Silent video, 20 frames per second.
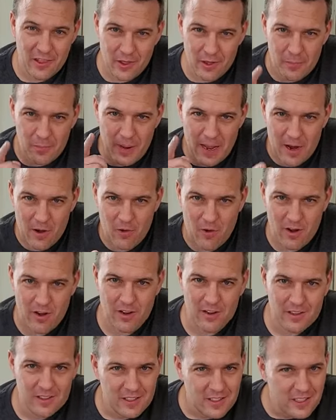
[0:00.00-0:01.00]
The
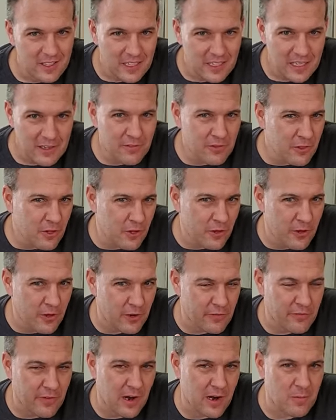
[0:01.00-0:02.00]
power. Even though there
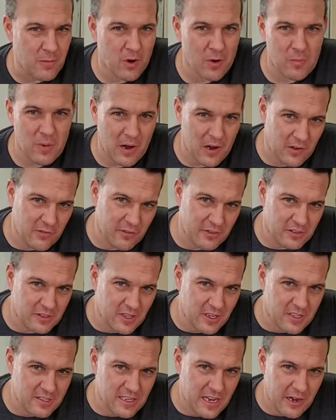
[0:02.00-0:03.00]
are far more powerful
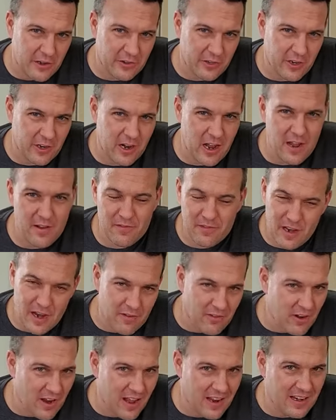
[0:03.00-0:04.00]
saws out there, I have
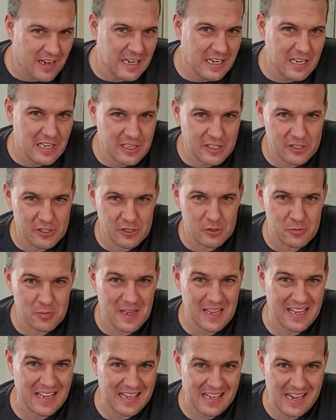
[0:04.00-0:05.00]
never had any issues
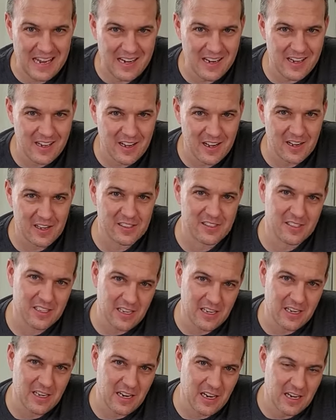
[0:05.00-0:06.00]
making any cuts
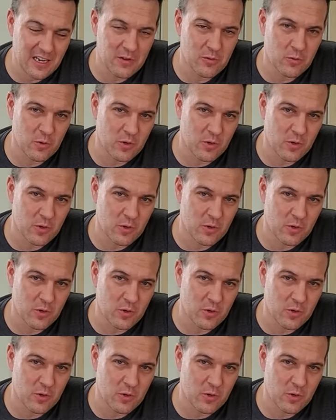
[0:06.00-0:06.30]
in any